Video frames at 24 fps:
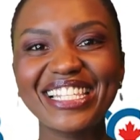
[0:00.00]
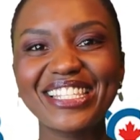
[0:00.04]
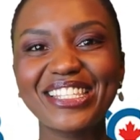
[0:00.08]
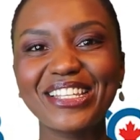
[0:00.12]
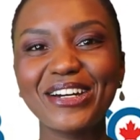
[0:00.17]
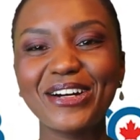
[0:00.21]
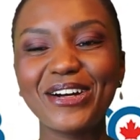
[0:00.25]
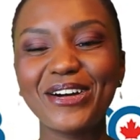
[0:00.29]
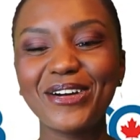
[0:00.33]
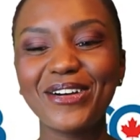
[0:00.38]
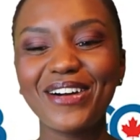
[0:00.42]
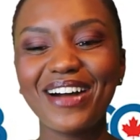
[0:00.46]

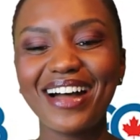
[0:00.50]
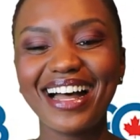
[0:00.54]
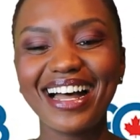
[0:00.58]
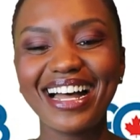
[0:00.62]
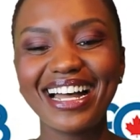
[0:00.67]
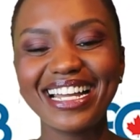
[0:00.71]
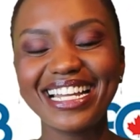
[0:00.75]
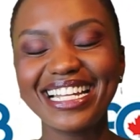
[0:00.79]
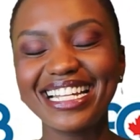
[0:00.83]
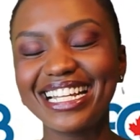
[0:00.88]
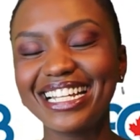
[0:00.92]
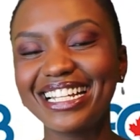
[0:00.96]
So
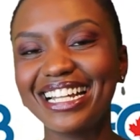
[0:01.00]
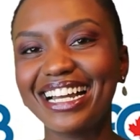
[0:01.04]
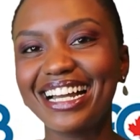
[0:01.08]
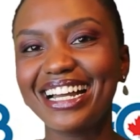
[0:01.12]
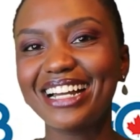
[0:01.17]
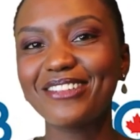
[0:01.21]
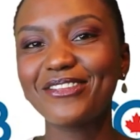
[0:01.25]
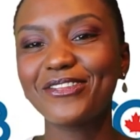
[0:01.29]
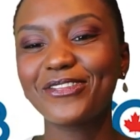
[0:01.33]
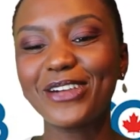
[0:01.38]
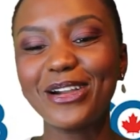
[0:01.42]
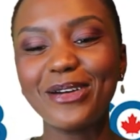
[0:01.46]

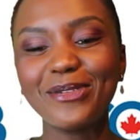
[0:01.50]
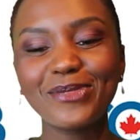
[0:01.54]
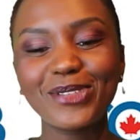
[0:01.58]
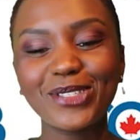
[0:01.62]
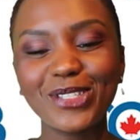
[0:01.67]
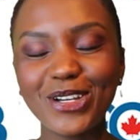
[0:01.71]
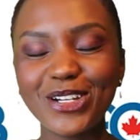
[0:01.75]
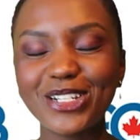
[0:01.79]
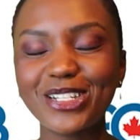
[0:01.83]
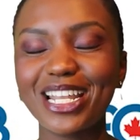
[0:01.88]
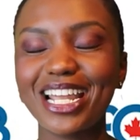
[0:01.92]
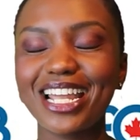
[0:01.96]
from
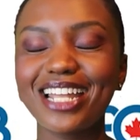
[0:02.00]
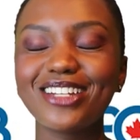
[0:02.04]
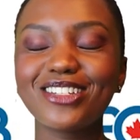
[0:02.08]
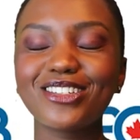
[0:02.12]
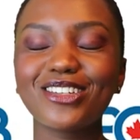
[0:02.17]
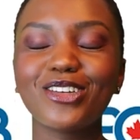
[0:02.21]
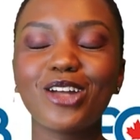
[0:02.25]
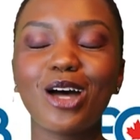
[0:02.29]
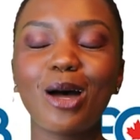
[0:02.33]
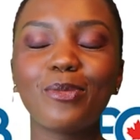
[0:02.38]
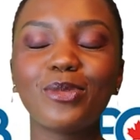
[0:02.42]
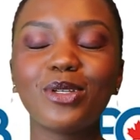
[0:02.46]
search
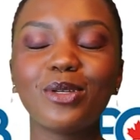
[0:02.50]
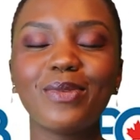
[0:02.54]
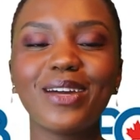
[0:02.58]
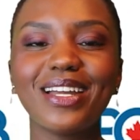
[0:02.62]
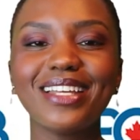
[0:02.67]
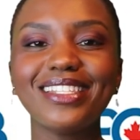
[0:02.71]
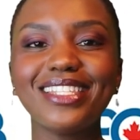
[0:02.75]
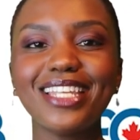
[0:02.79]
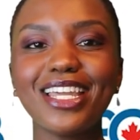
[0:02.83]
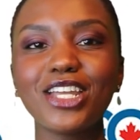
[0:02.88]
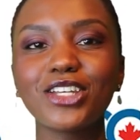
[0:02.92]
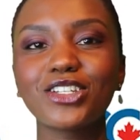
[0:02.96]
engine
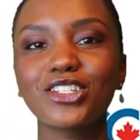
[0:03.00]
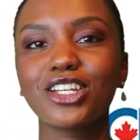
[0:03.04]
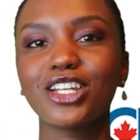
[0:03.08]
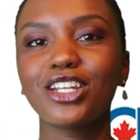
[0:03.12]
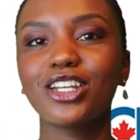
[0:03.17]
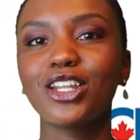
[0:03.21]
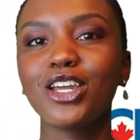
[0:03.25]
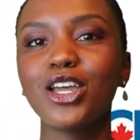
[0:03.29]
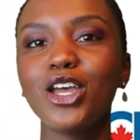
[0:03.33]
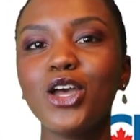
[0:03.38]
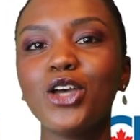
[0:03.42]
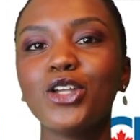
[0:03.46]

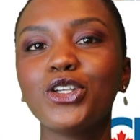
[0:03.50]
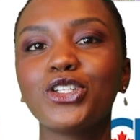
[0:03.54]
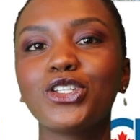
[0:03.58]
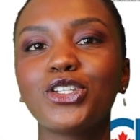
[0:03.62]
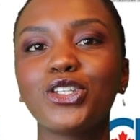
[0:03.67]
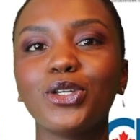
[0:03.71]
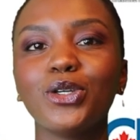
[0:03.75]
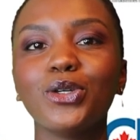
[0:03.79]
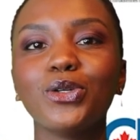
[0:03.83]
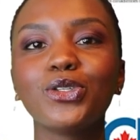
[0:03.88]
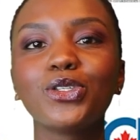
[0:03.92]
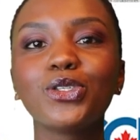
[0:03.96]
optimization
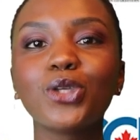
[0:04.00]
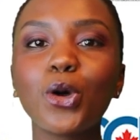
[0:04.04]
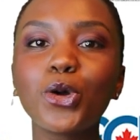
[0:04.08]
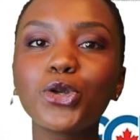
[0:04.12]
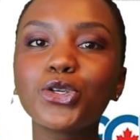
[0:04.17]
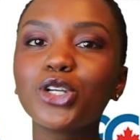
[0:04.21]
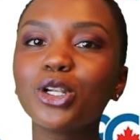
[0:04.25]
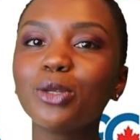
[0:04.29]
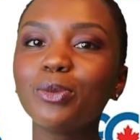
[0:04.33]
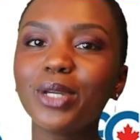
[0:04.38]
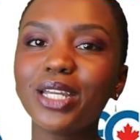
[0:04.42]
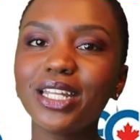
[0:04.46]
to
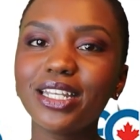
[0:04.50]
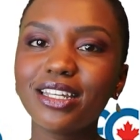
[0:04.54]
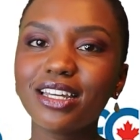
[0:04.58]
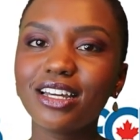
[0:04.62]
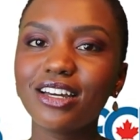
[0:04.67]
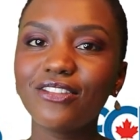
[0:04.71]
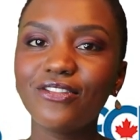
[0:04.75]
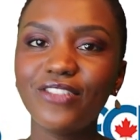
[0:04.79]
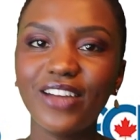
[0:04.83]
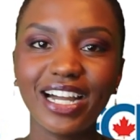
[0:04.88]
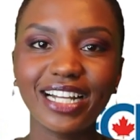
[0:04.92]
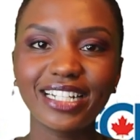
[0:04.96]
social
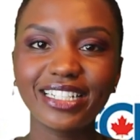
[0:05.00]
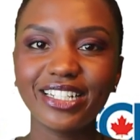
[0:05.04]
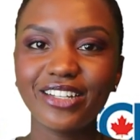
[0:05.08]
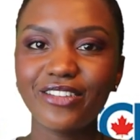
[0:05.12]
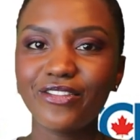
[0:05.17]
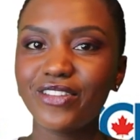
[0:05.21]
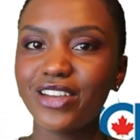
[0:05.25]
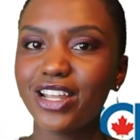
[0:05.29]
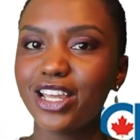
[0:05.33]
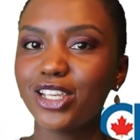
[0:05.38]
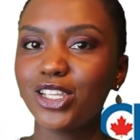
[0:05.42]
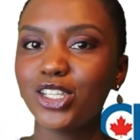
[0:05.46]
media
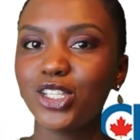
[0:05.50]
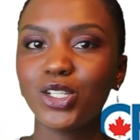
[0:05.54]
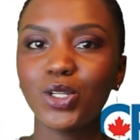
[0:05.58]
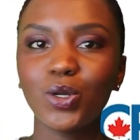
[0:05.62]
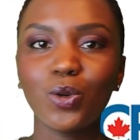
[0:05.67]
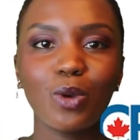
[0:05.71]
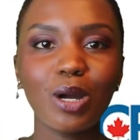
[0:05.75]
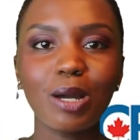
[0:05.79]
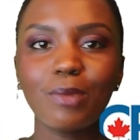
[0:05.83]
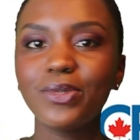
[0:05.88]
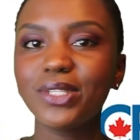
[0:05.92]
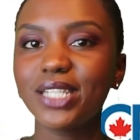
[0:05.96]
effectiveness
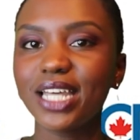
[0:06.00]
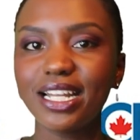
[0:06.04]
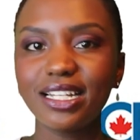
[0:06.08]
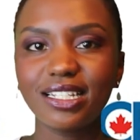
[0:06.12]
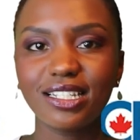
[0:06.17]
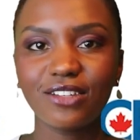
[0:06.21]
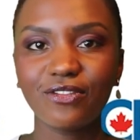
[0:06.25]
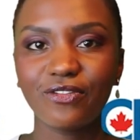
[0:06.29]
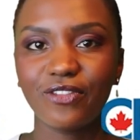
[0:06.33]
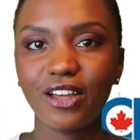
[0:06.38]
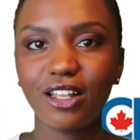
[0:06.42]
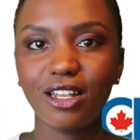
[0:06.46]
to
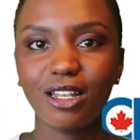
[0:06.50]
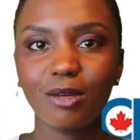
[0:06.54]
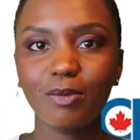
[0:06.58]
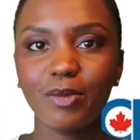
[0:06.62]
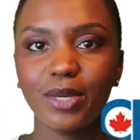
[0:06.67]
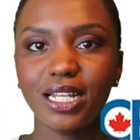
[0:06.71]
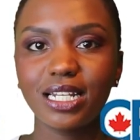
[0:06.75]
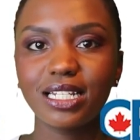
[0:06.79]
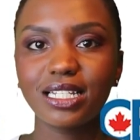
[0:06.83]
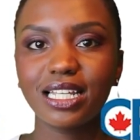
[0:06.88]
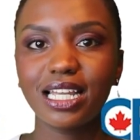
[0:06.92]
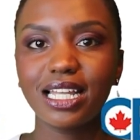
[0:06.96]
website
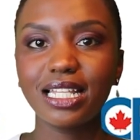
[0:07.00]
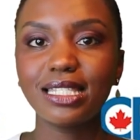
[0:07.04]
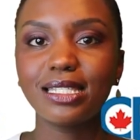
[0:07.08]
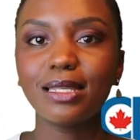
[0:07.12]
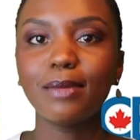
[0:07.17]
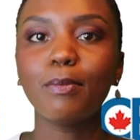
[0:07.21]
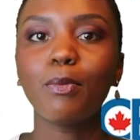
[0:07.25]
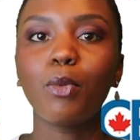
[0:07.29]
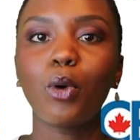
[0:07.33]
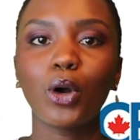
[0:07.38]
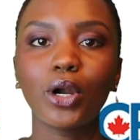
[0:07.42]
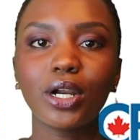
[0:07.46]
development, it's
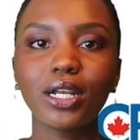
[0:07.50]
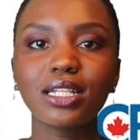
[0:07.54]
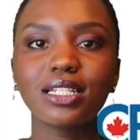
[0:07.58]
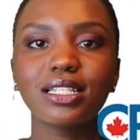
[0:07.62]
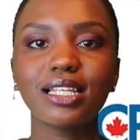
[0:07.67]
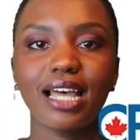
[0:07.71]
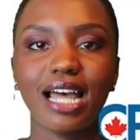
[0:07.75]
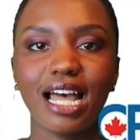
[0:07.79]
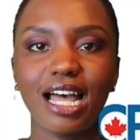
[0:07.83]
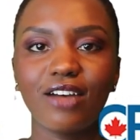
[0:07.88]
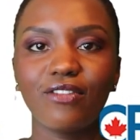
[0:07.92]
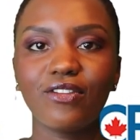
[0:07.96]
important
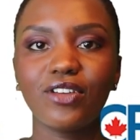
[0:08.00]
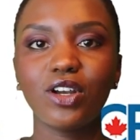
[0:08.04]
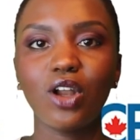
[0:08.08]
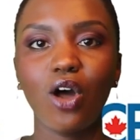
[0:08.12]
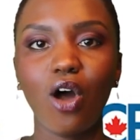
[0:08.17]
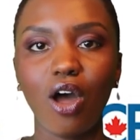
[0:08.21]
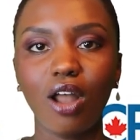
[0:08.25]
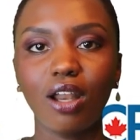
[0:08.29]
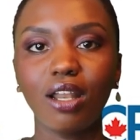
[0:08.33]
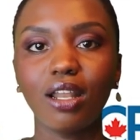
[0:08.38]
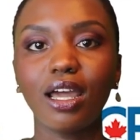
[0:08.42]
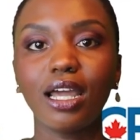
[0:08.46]
to have an
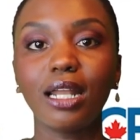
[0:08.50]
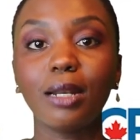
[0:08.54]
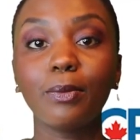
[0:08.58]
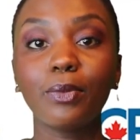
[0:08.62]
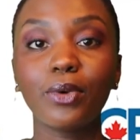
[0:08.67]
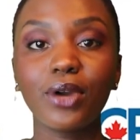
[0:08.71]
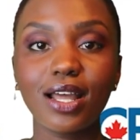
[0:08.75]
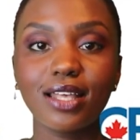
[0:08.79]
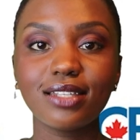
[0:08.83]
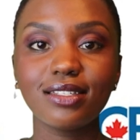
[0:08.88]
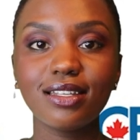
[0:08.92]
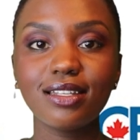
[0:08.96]
online
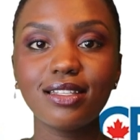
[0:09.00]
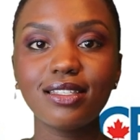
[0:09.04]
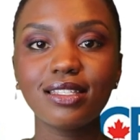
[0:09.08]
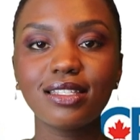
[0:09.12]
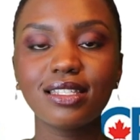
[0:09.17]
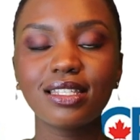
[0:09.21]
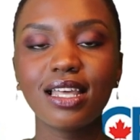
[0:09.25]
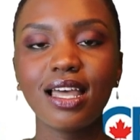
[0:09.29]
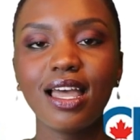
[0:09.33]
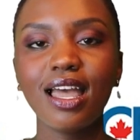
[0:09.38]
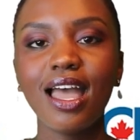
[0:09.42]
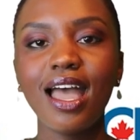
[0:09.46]

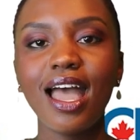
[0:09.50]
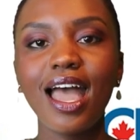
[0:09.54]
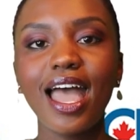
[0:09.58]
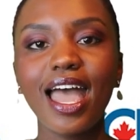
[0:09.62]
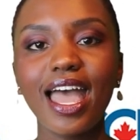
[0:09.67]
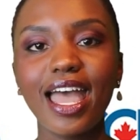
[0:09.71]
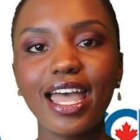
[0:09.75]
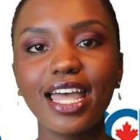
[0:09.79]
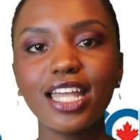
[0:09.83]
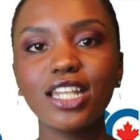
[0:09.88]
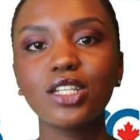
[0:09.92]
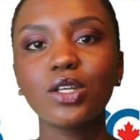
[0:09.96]
presence,
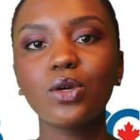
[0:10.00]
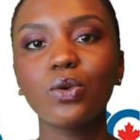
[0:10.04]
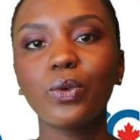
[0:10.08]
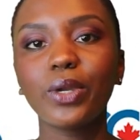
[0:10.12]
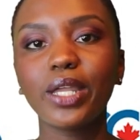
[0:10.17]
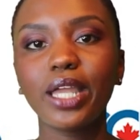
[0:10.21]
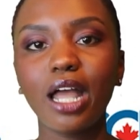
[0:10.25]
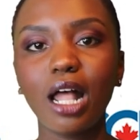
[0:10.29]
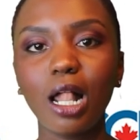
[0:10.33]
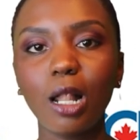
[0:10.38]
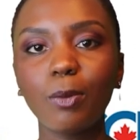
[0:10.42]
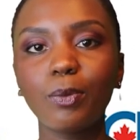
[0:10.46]
and
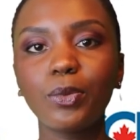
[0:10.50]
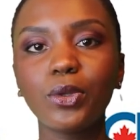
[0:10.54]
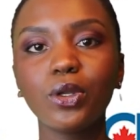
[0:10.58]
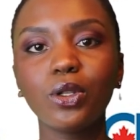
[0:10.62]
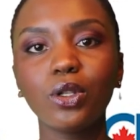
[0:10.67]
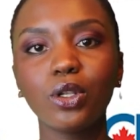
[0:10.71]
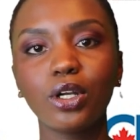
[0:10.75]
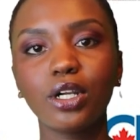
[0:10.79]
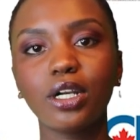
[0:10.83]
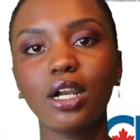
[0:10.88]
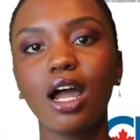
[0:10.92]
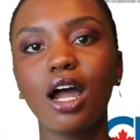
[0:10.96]
we help
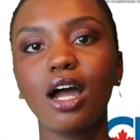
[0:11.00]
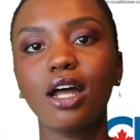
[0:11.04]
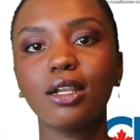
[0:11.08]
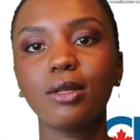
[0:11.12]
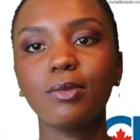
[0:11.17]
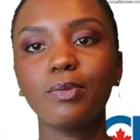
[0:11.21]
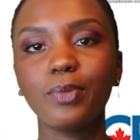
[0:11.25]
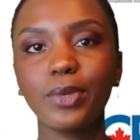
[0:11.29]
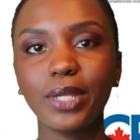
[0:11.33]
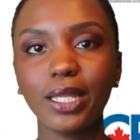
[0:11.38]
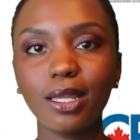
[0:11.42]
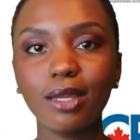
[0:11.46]
you learn how
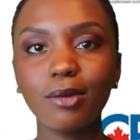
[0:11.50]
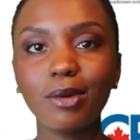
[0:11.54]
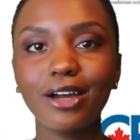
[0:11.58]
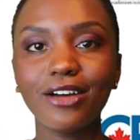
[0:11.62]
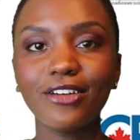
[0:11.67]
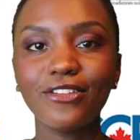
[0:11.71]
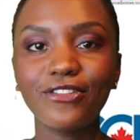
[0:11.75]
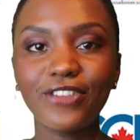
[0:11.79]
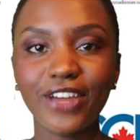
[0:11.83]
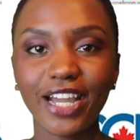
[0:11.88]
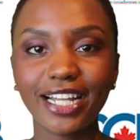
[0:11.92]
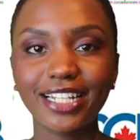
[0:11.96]
to be
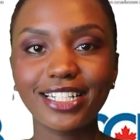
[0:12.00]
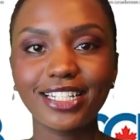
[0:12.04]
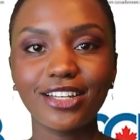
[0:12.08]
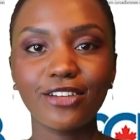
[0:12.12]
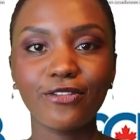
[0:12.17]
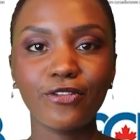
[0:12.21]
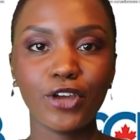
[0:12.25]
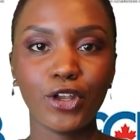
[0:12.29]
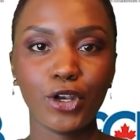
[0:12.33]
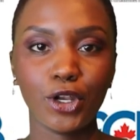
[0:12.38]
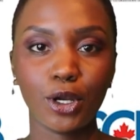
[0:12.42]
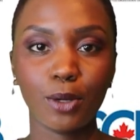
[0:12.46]

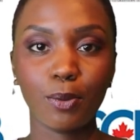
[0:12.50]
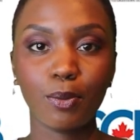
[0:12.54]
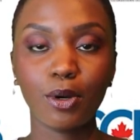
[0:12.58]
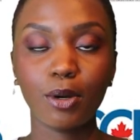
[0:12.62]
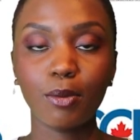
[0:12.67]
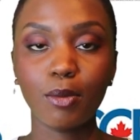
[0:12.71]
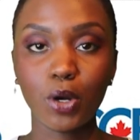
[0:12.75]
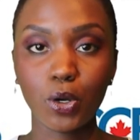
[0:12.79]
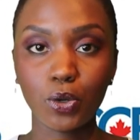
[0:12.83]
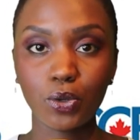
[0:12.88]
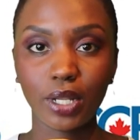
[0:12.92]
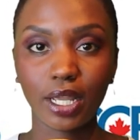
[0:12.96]
effective in your
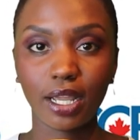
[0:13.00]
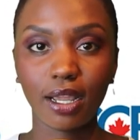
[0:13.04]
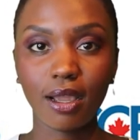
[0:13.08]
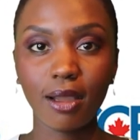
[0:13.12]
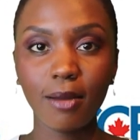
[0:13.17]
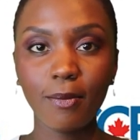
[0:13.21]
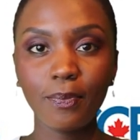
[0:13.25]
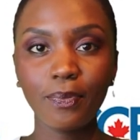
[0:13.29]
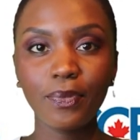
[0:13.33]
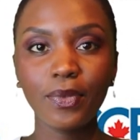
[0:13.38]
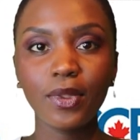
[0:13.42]
promoting.